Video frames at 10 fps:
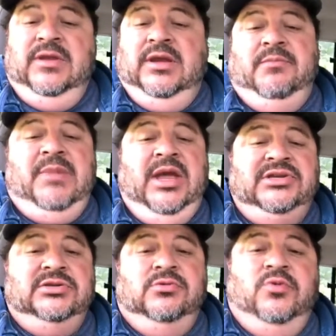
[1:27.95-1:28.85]
and
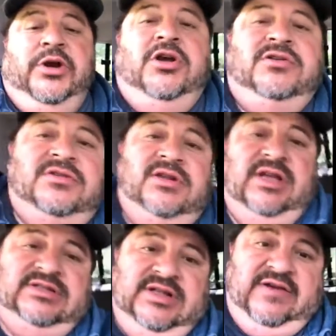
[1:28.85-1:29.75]
makes you want to go to the
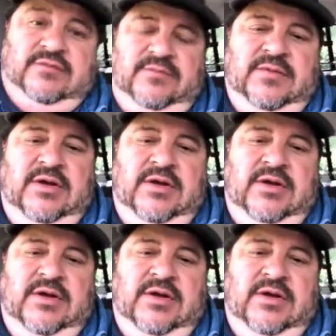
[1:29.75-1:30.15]
next level.